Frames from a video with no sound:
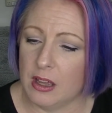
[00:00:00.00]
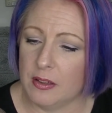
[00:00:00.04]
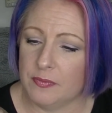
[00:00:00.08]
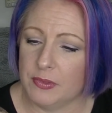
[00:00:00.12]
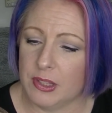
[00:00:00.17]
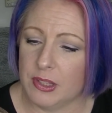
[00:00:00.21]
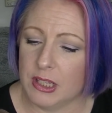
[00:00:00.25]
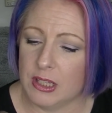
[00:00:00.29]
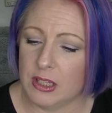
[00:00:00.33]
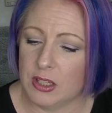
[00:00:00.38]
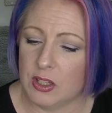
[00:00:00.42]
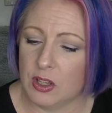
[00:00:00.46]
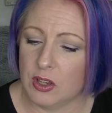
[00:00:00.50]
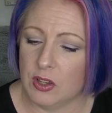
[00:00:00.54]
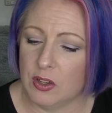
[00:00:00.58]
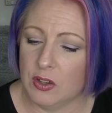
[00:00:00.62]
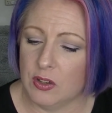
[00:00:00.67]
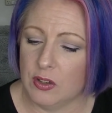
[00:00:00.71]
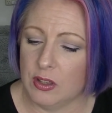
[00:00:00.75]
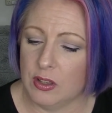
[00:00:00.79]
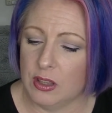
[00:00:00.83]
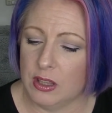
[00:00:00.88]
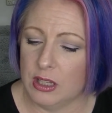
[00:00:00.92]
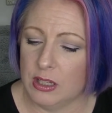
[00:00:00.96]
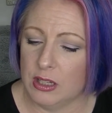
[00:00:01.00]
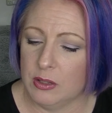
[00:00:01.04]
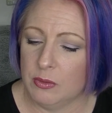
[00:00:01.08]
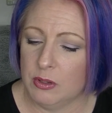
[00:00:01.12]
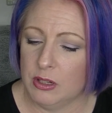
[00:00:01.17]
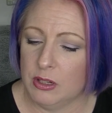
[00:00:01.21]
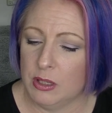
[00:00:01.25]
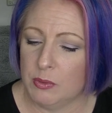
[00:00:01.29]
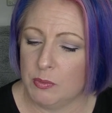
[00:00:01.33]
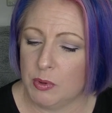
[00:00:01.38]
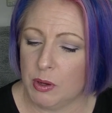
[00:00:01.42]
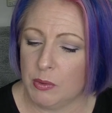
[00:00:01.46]
So this one
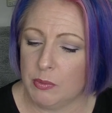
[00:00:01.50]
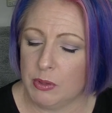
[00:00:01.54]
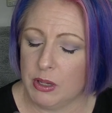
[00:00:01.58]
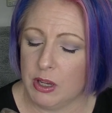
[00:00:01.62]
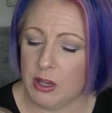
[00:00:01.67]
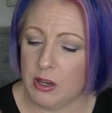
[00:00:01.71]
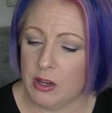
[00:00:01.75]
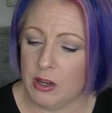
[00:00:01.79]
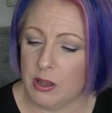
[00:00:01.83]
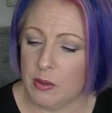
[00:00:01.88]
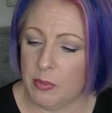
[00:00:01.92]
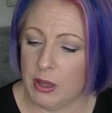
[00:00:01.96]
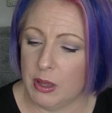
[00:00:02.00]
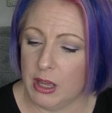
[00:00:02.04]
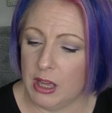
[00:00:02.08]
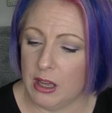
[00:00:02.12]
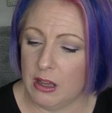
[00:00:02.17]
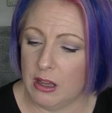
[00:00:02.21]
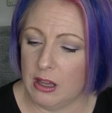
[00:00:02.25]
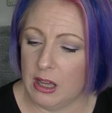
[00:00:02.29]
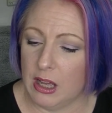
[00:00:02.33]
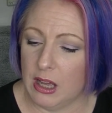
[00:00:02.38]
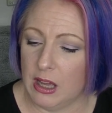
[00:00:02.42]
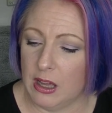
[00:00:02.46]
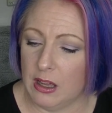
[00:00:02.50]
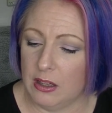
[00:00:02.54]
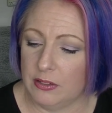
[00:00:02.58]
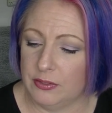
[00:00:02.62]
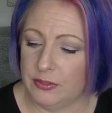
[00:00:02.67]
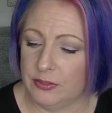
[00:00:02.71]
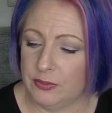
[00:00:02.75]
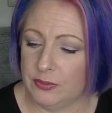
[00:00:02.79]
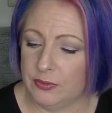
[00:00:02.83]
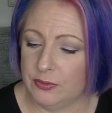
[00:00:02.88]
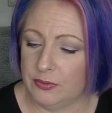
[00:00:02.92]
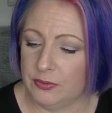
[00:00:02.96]
is probably only about
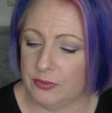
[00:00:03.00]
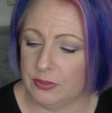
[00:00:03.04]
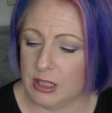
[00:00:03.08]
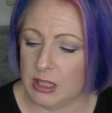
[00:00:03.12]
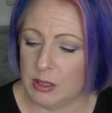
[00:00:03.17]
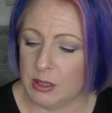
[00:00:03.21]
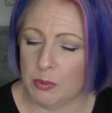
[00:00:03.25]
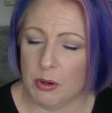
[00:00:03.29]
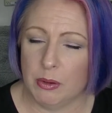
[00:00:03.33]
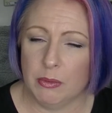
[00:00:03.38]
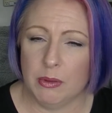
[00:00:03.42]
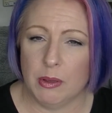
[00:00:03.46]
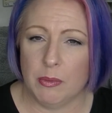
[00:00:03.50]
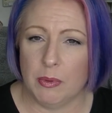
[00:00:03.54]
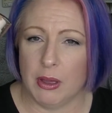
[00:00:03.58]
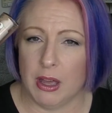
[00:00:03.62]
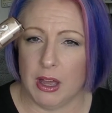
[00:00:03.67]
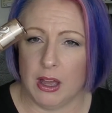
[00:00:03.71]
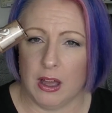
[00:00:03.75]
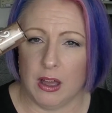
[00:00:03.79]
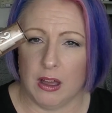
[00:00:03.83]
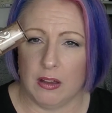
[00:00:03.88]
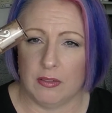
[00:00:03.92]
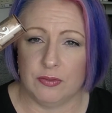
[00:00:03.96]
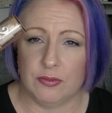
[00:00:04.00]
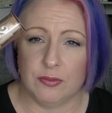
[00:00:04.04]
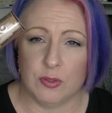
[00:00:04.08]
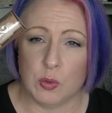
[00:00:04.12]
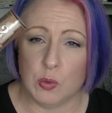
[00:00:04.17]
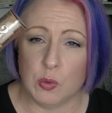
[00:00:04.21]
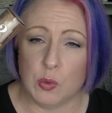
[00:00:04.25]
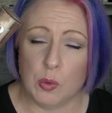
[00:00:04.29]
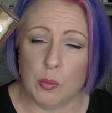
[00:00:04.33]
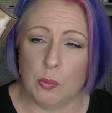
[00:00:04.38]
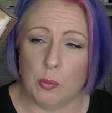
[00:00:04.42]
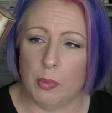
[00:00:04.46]
half, it's probably about half full,